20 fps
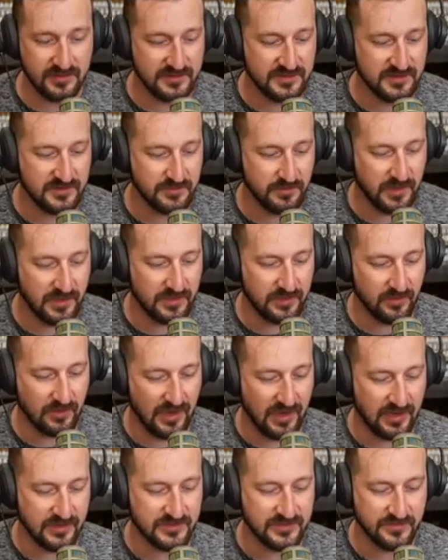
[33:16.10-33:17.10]
Like, this is why you
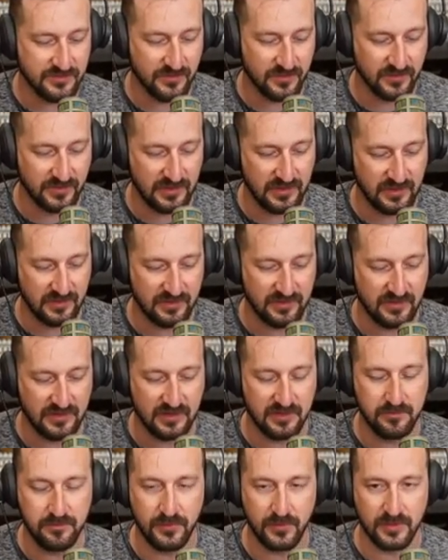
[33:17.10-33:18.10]
ask for the
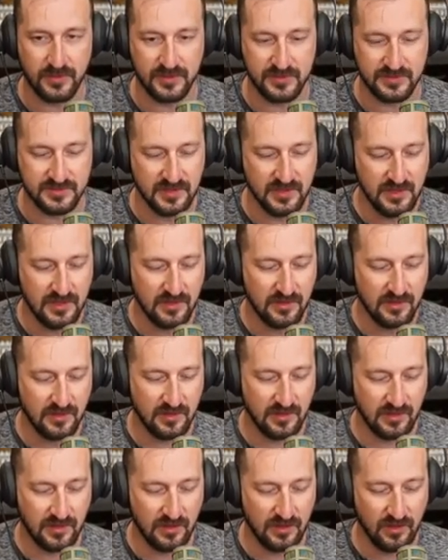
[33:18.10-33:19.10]
input is,
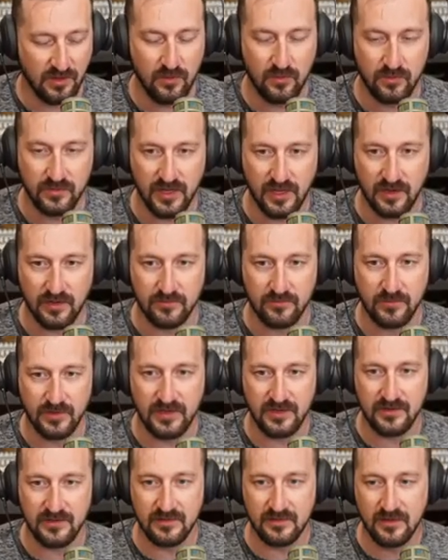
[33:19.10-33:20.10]

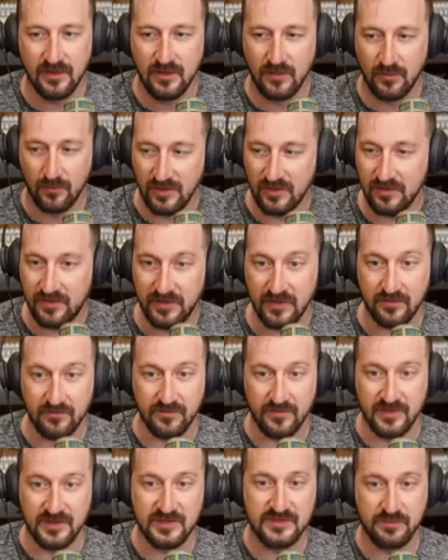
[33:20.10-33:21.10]
we didn't think
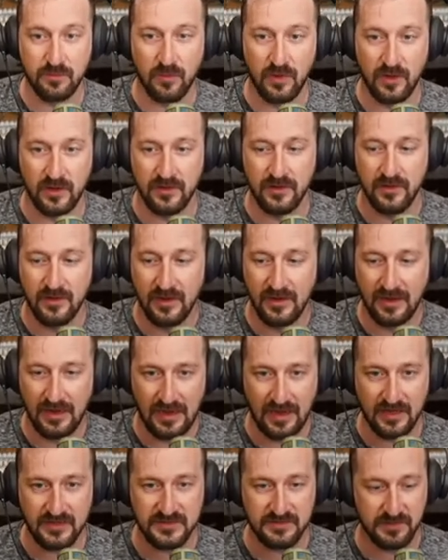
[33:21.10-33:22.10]
of this one
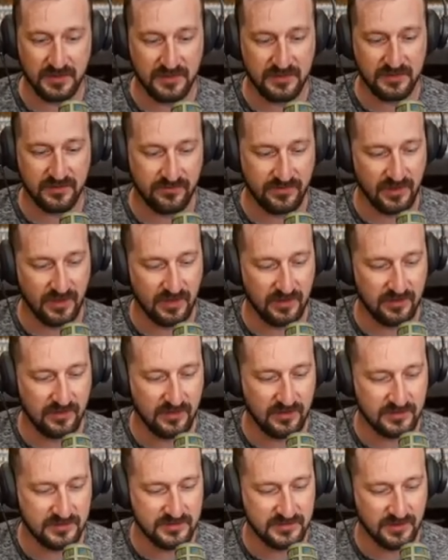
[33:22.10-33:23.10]
aspect of that.
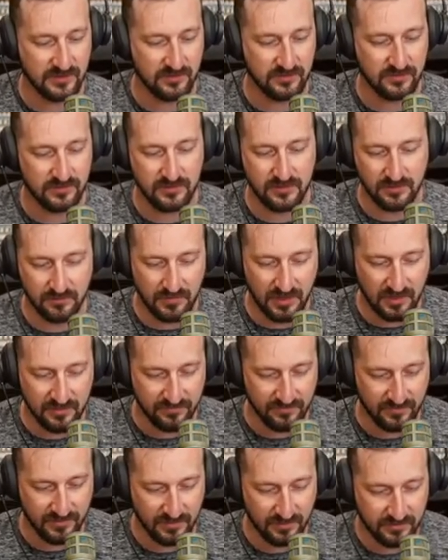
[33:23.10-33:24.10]
And so you
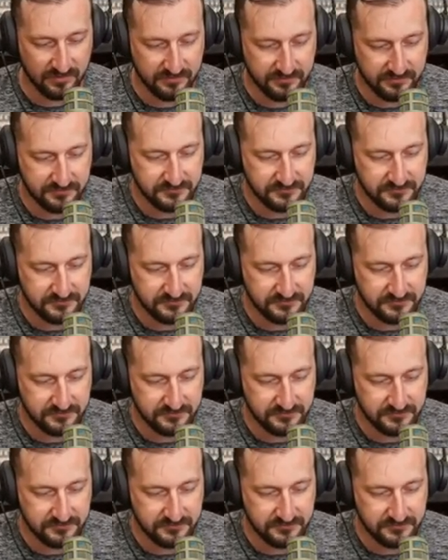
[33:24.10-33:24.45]
modify.